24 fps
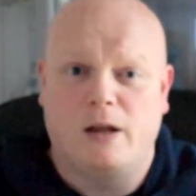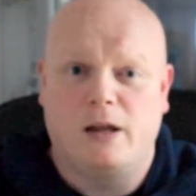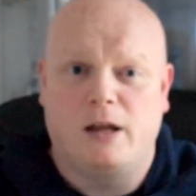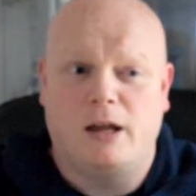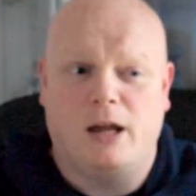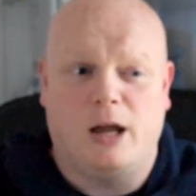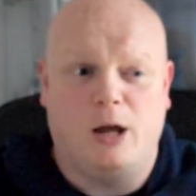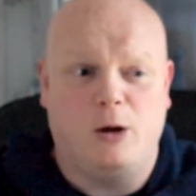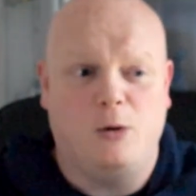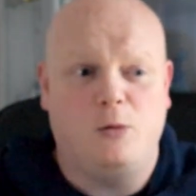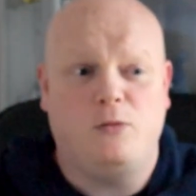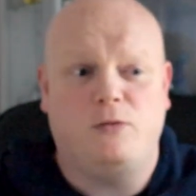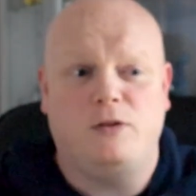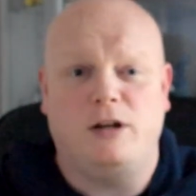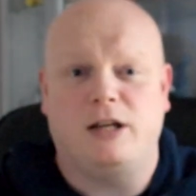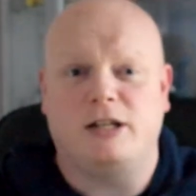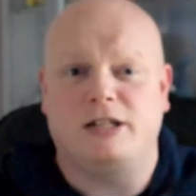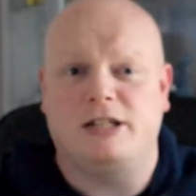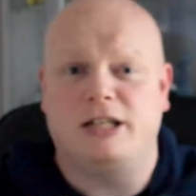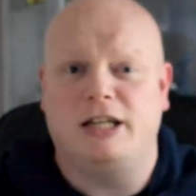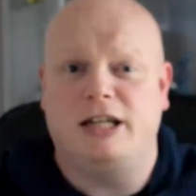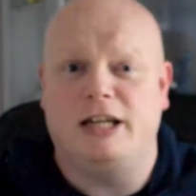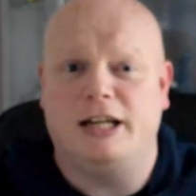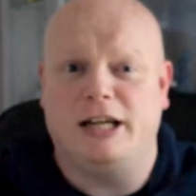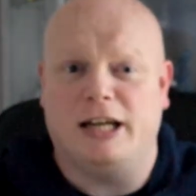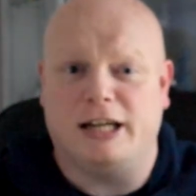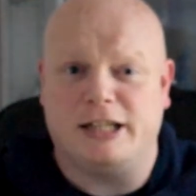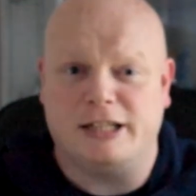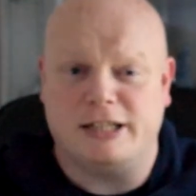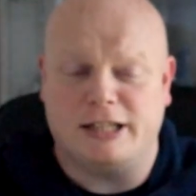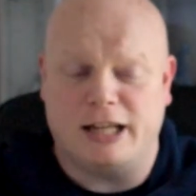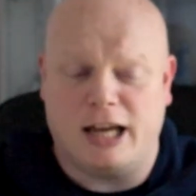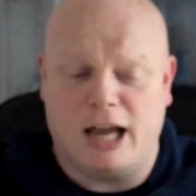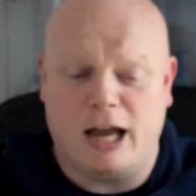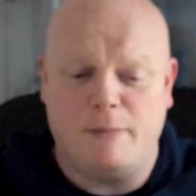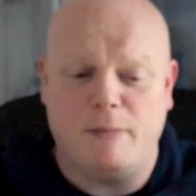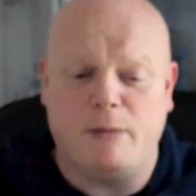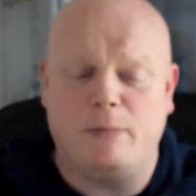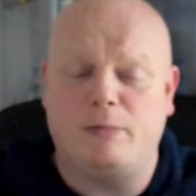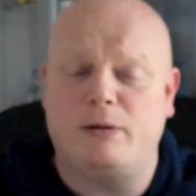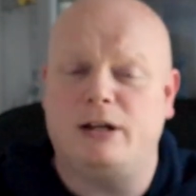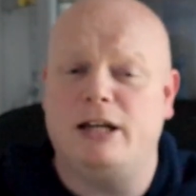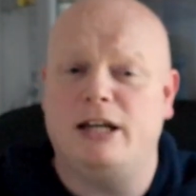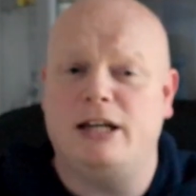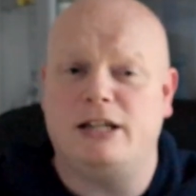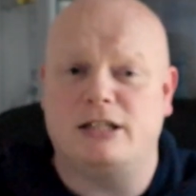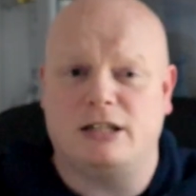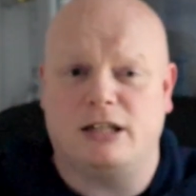and hopefully I'll see you next time. And
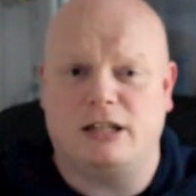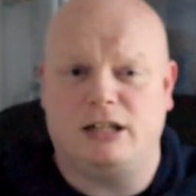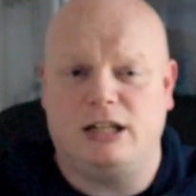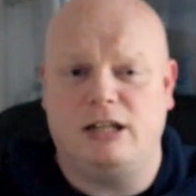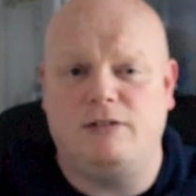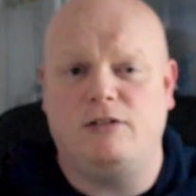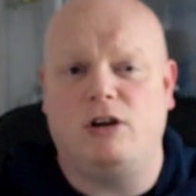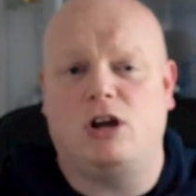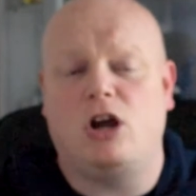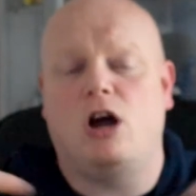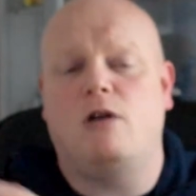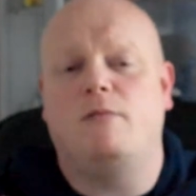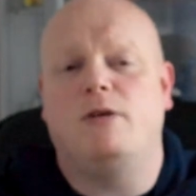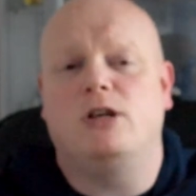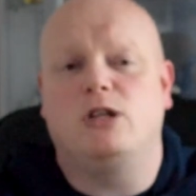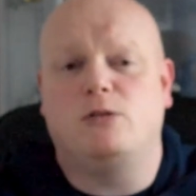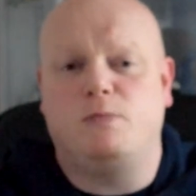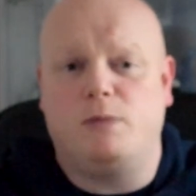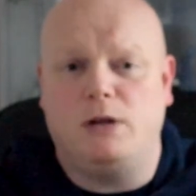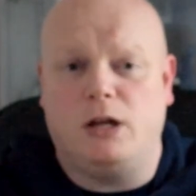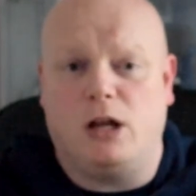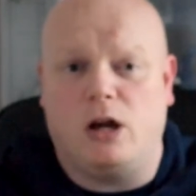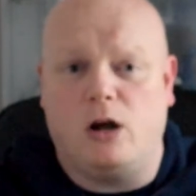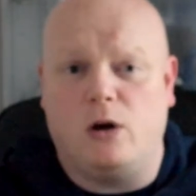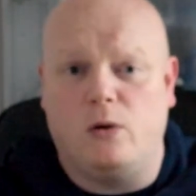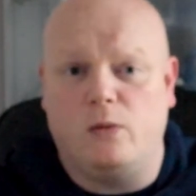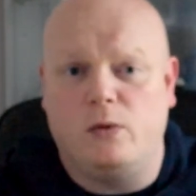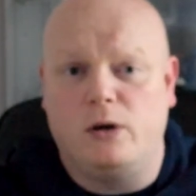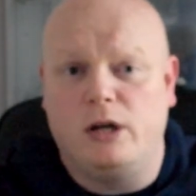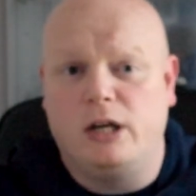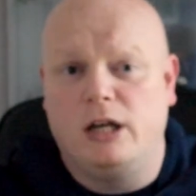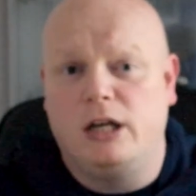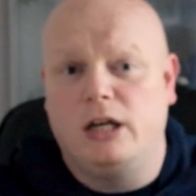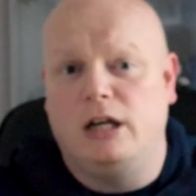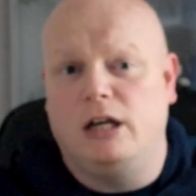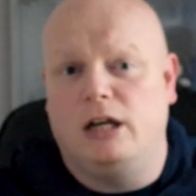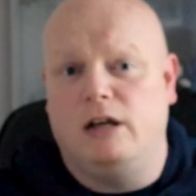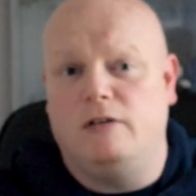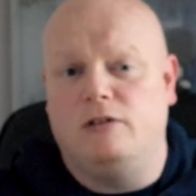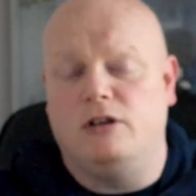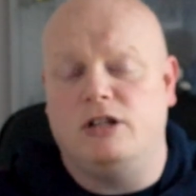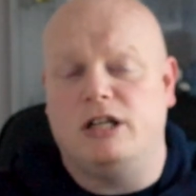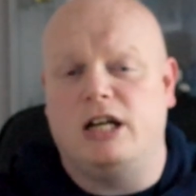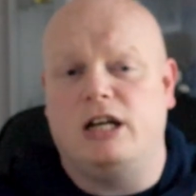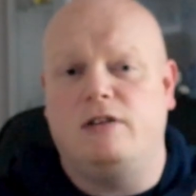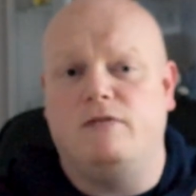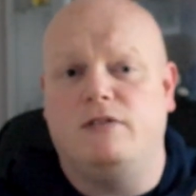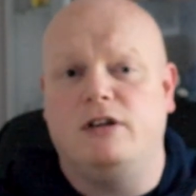please leave your comments below if there's
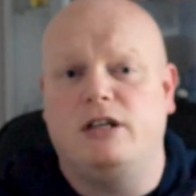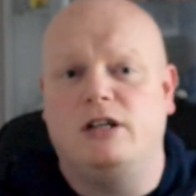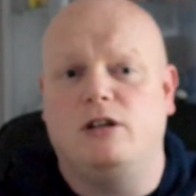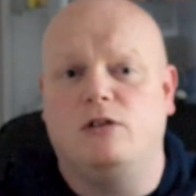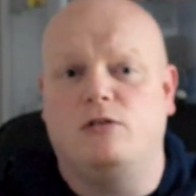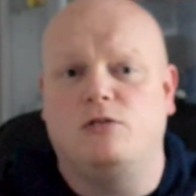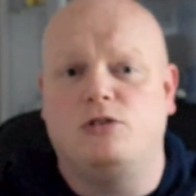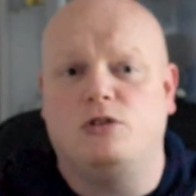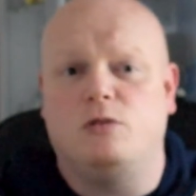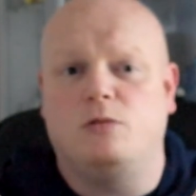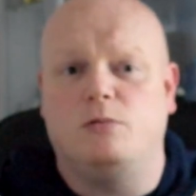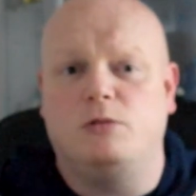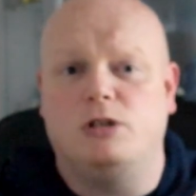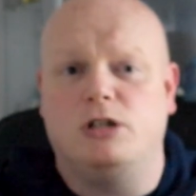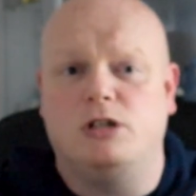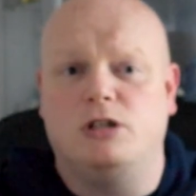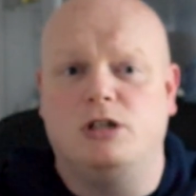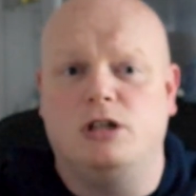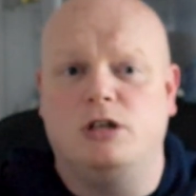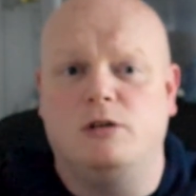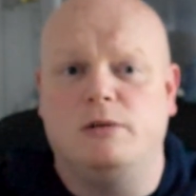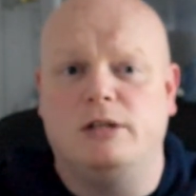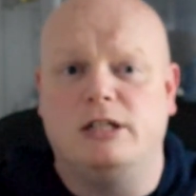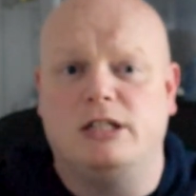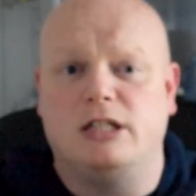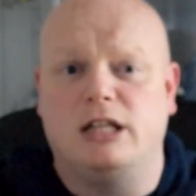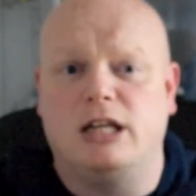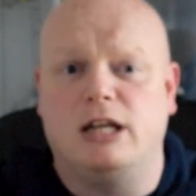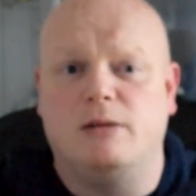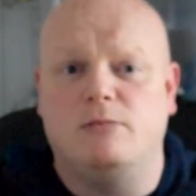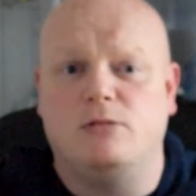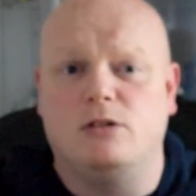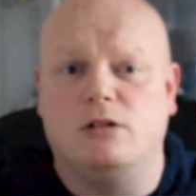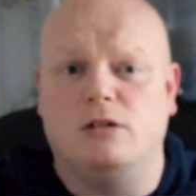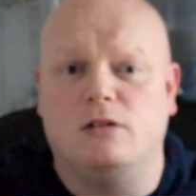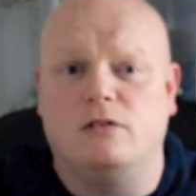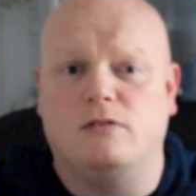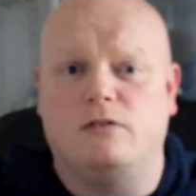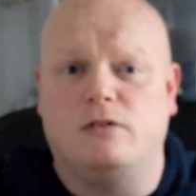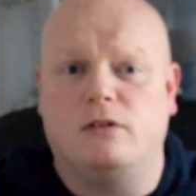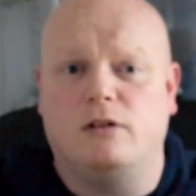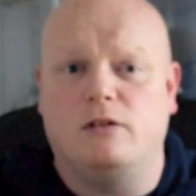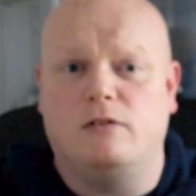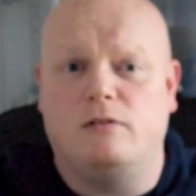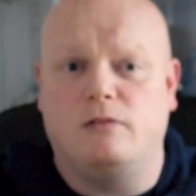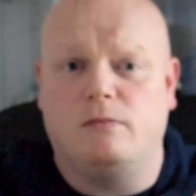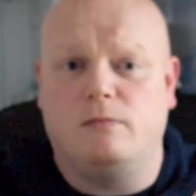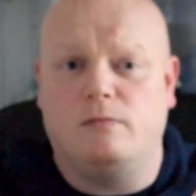any videos you want me to do in terms of
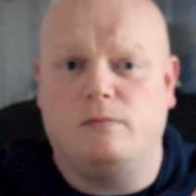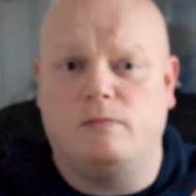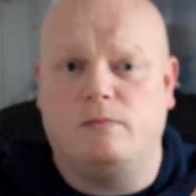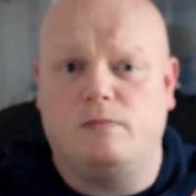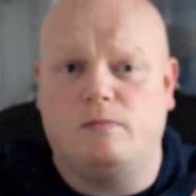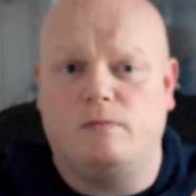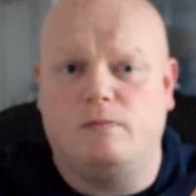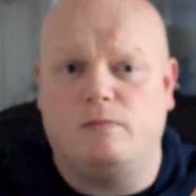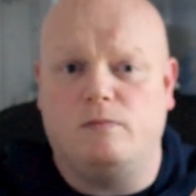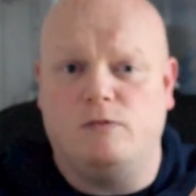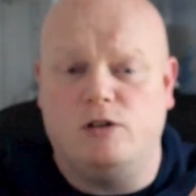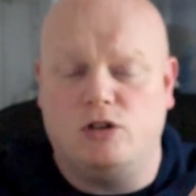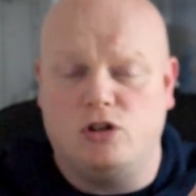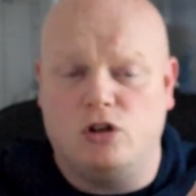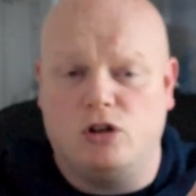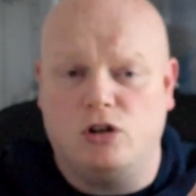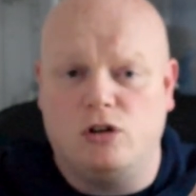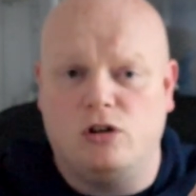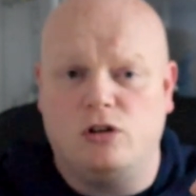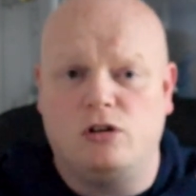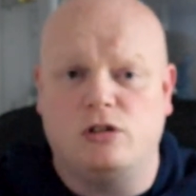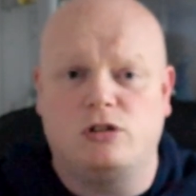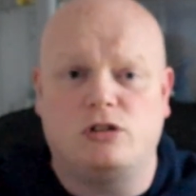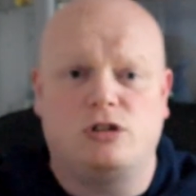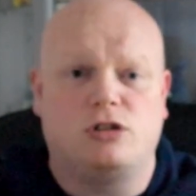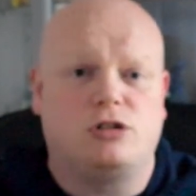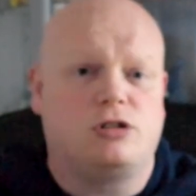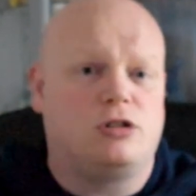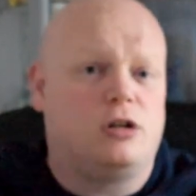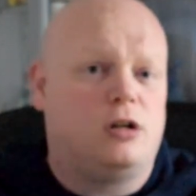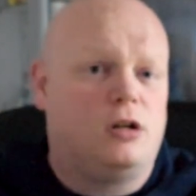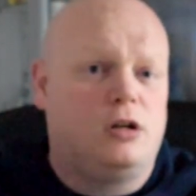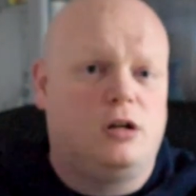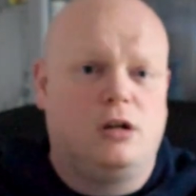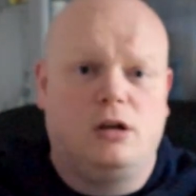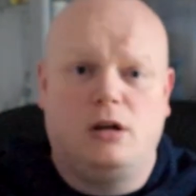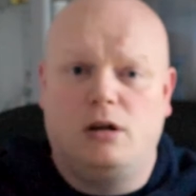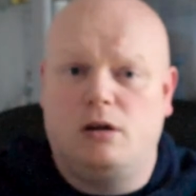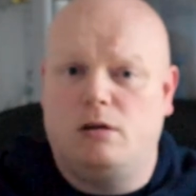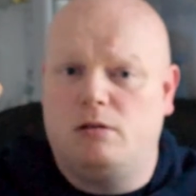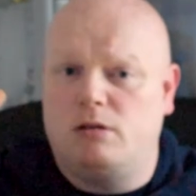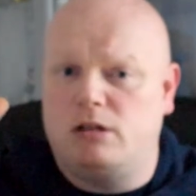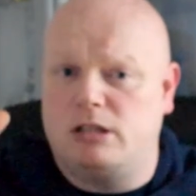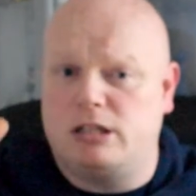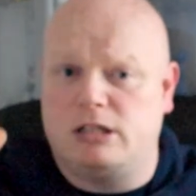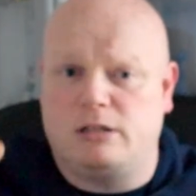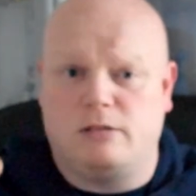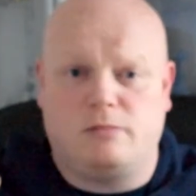resorts,
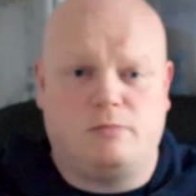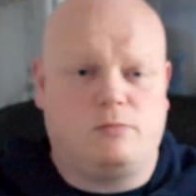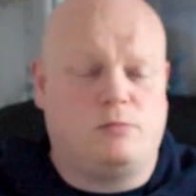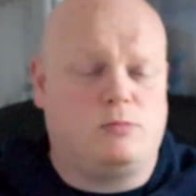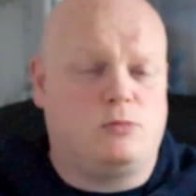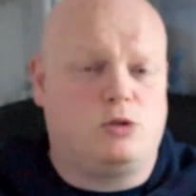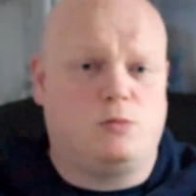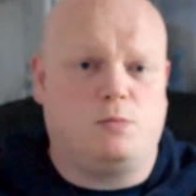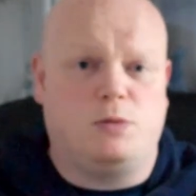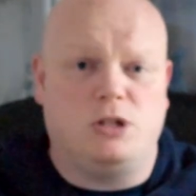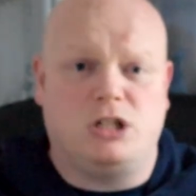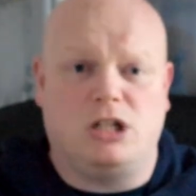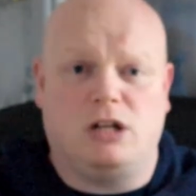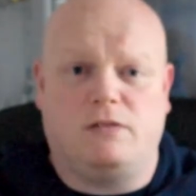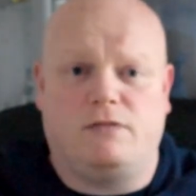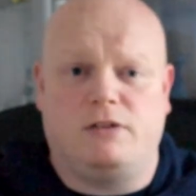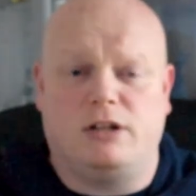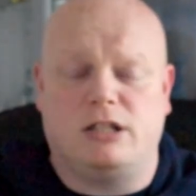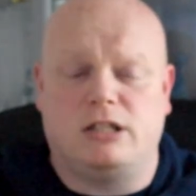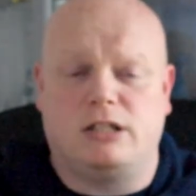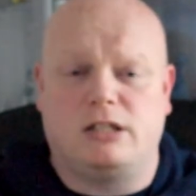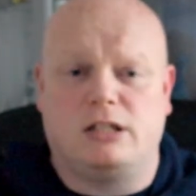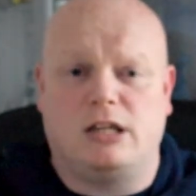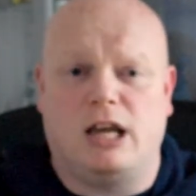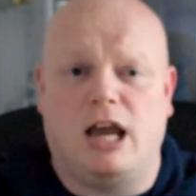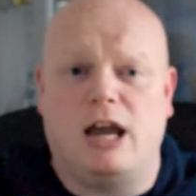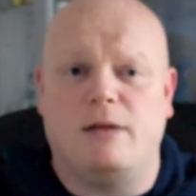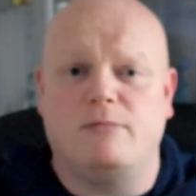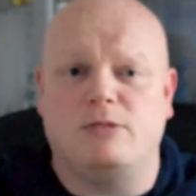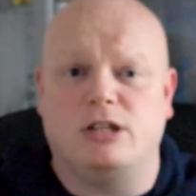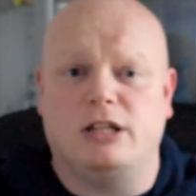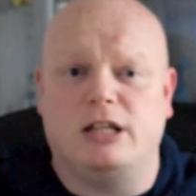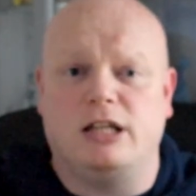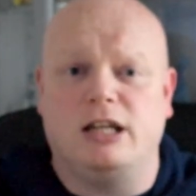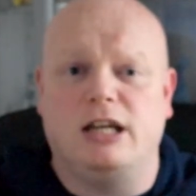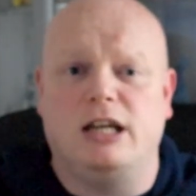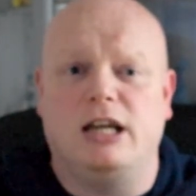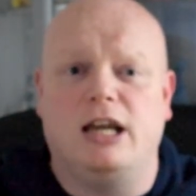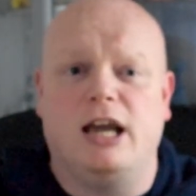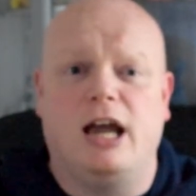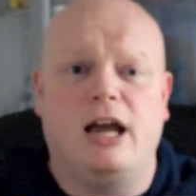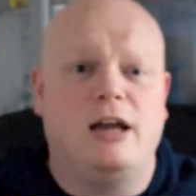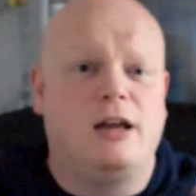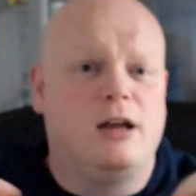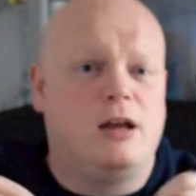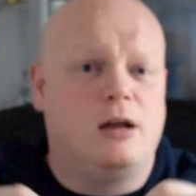specific times of the year.